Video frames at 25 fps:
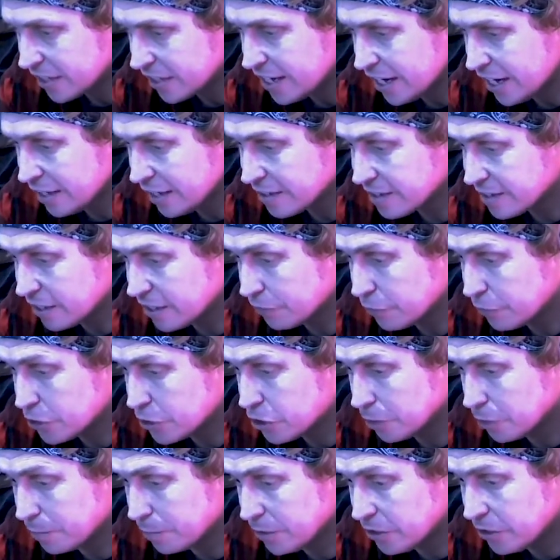is the kind of stuff we
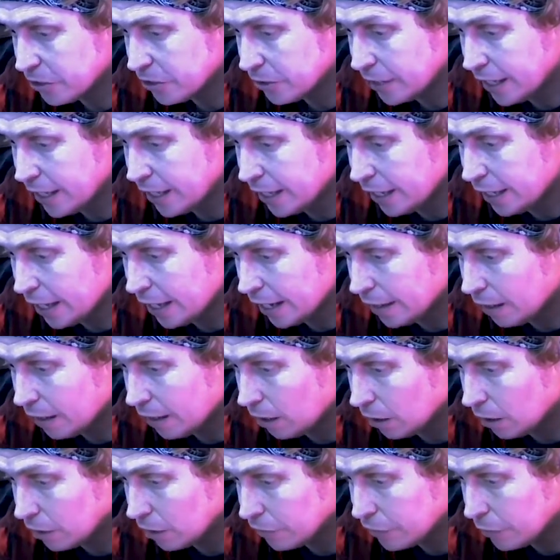should be doing, and
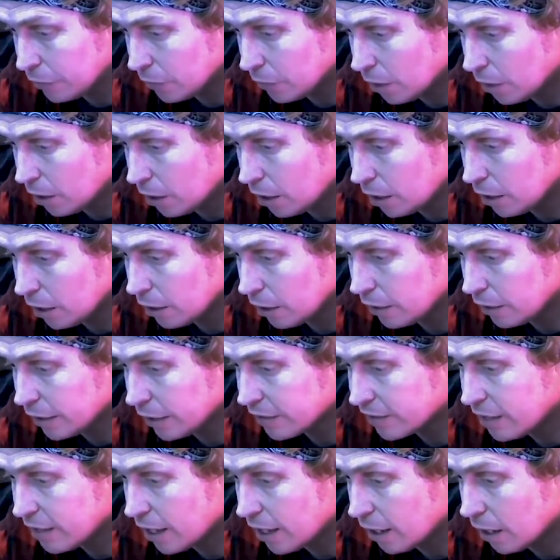all of you are.
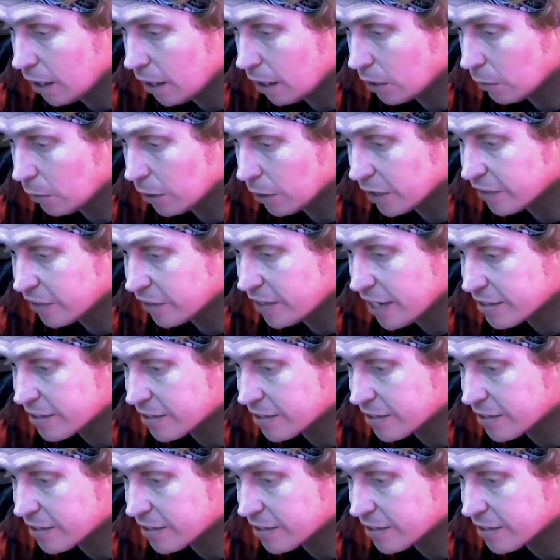It's not awkward, it's